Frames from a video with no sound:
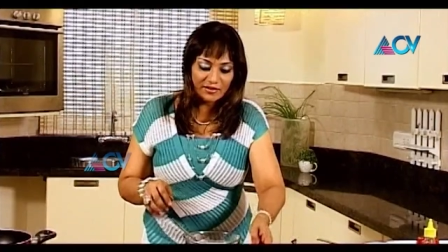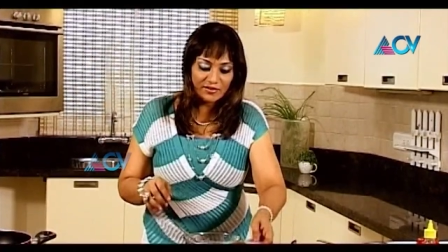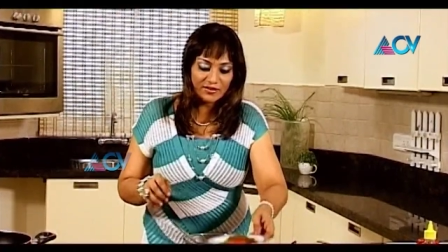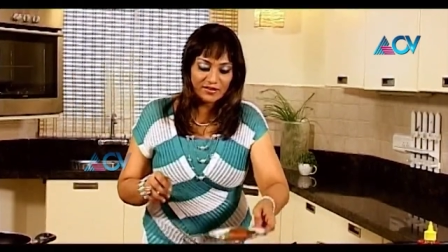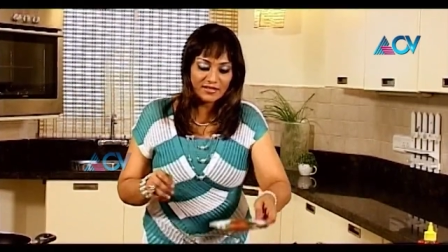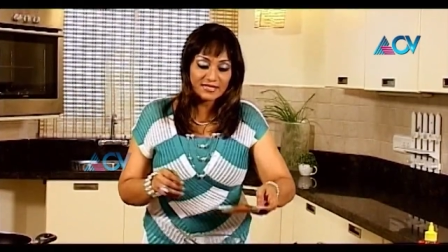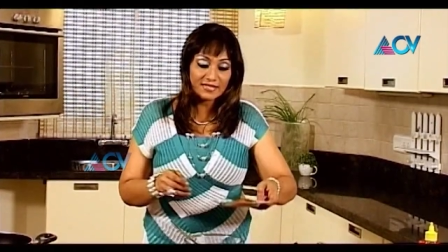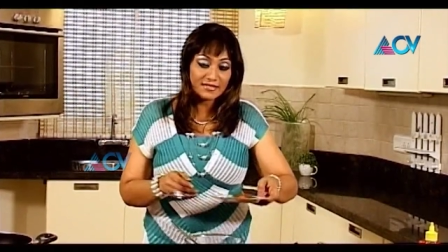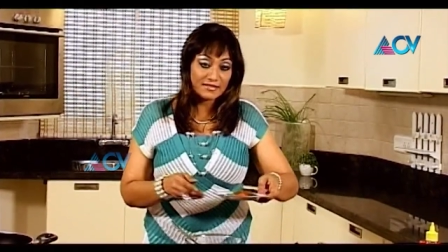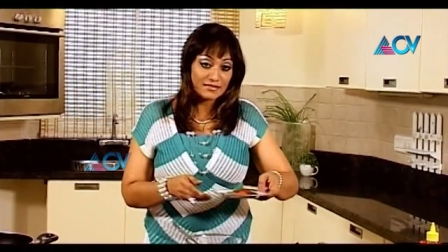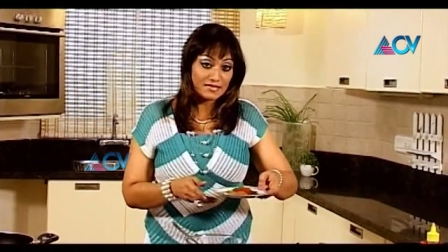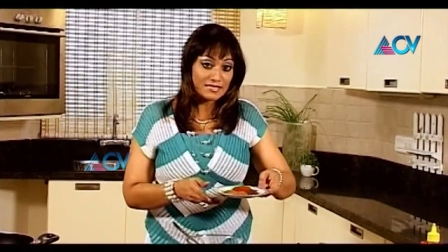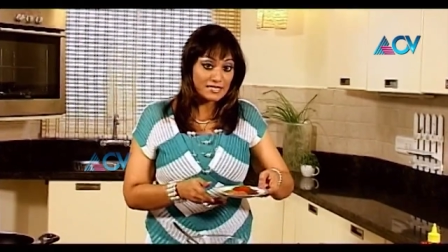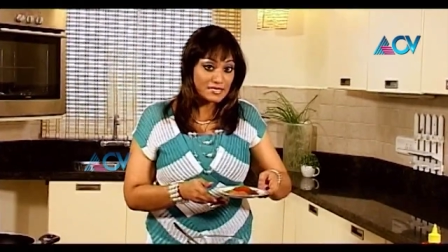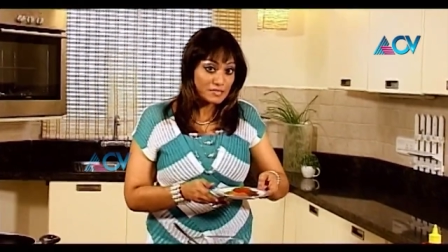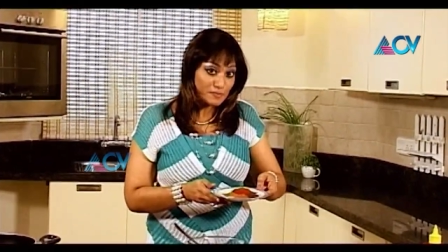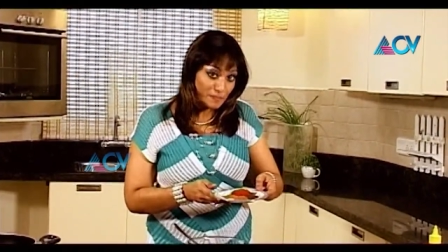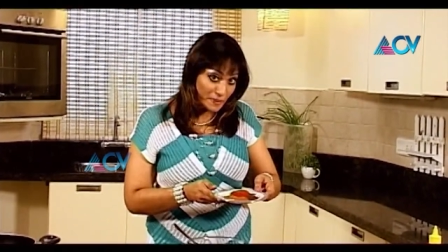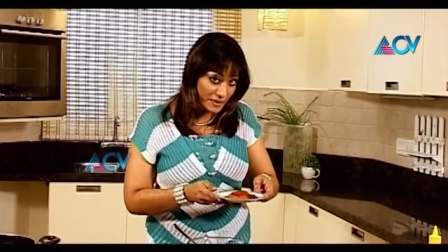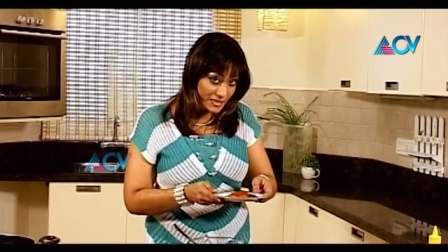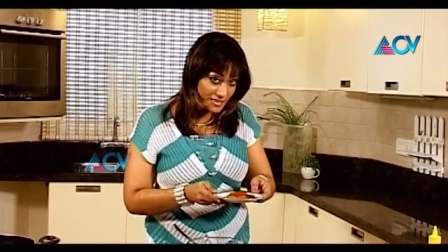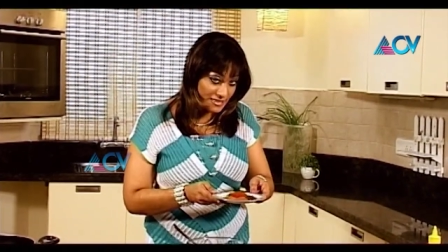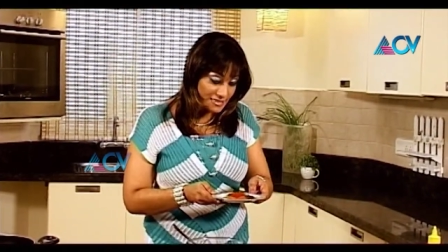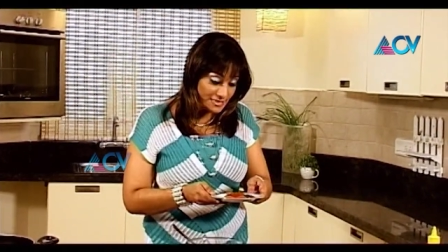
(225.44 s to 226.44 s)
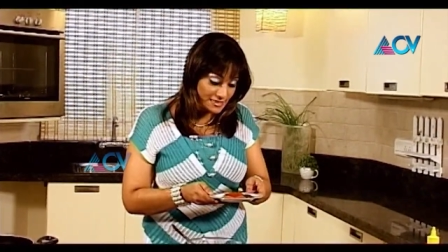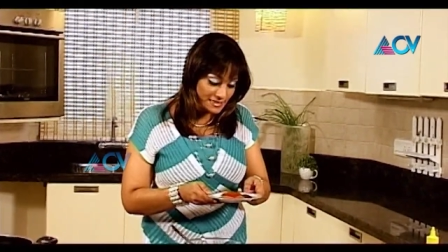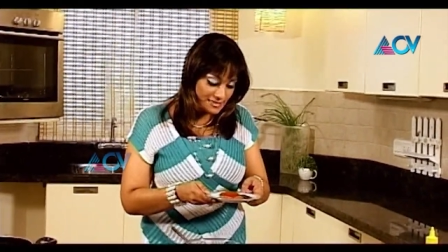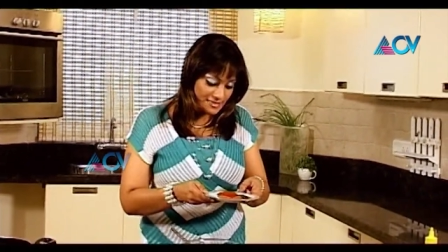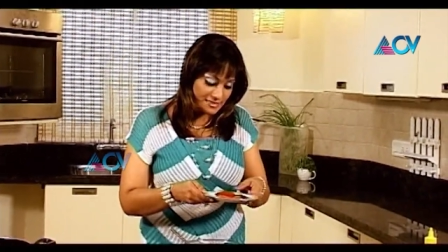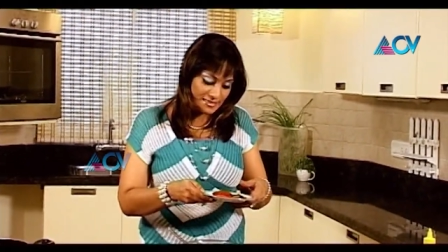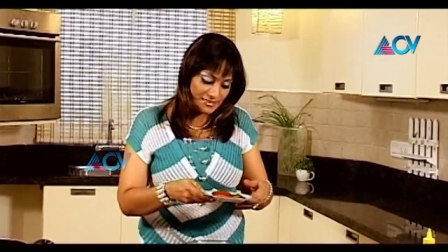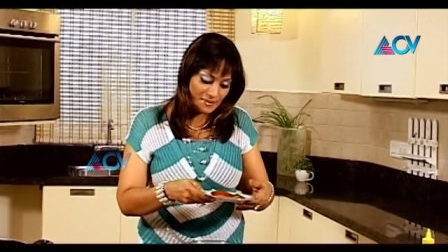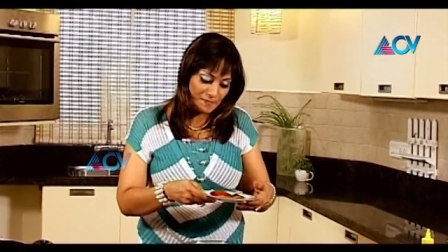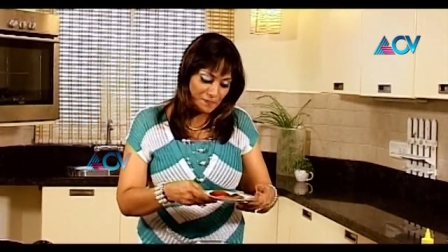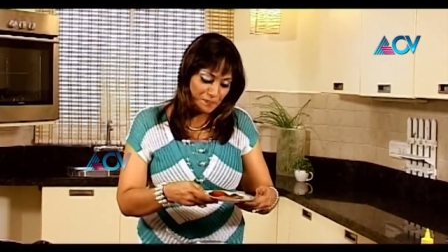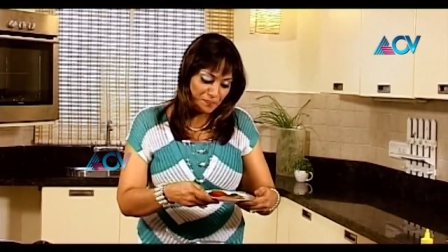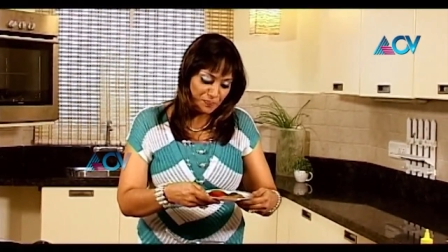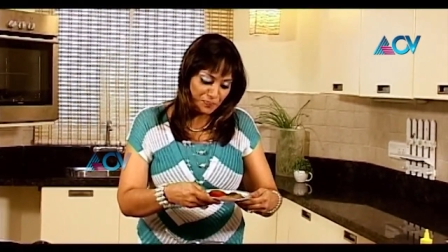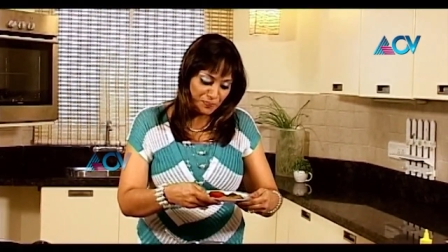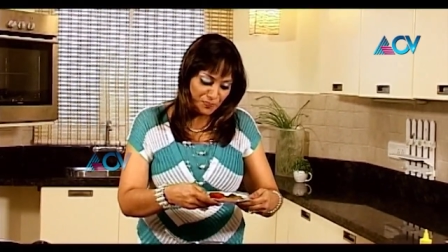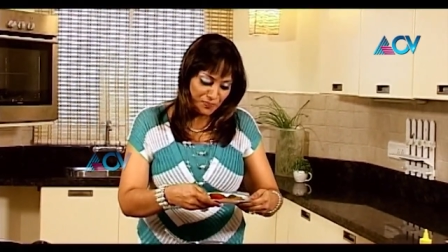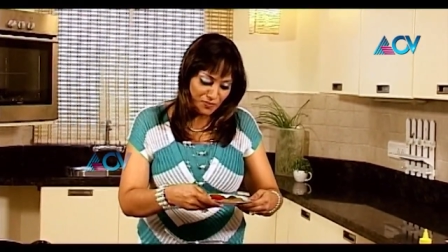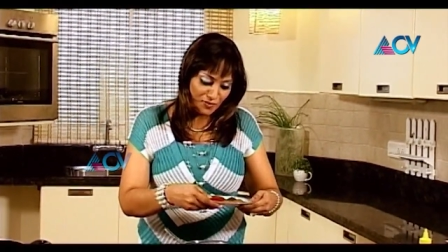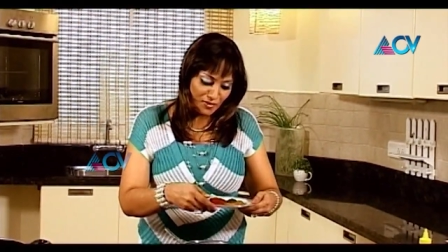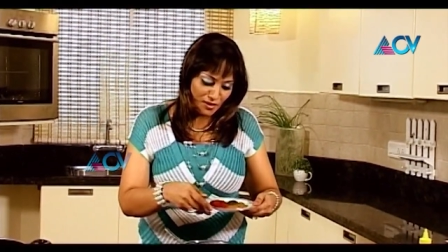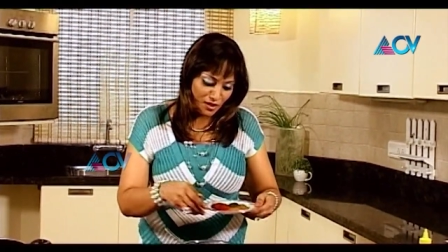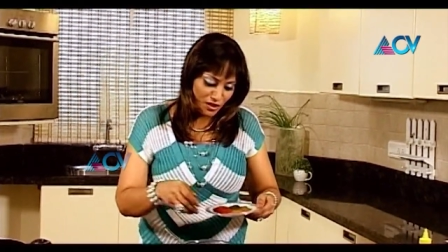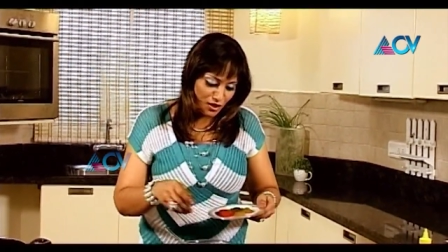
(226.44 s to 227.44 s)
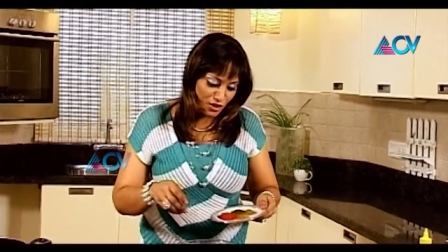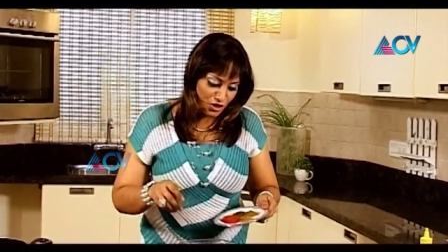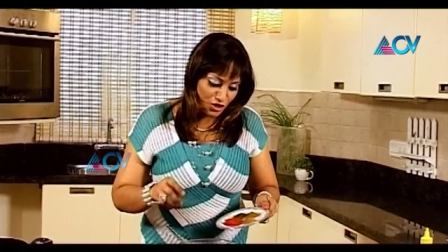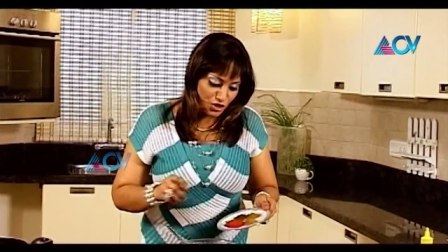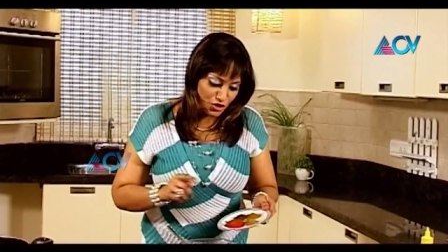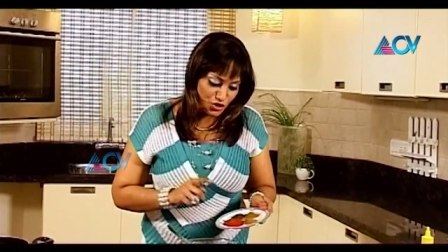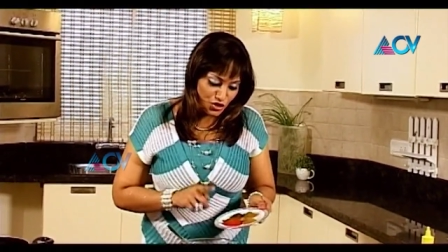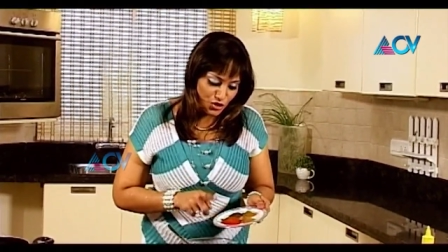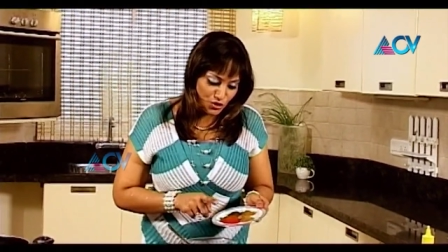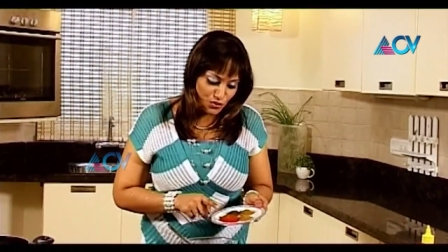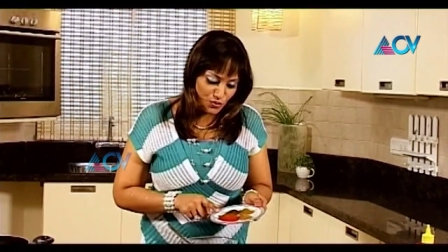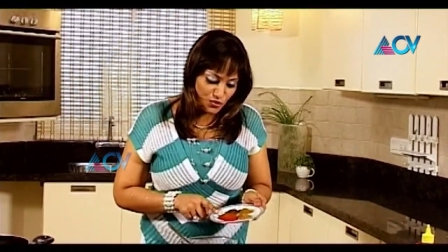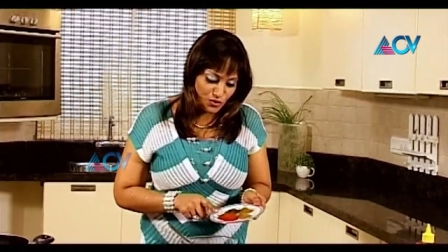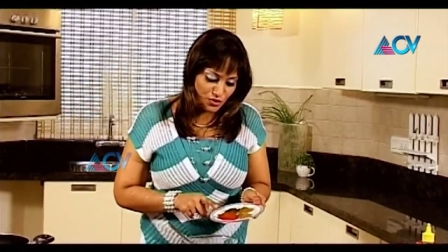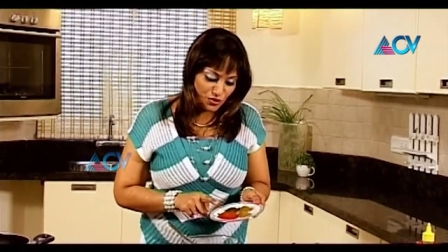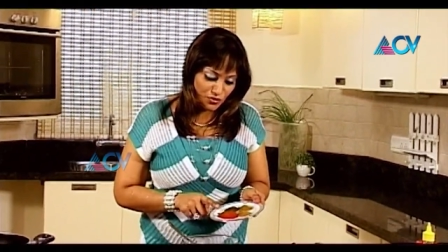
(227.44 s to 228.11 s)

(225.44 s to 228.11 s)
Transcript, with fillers: now these are the spices, two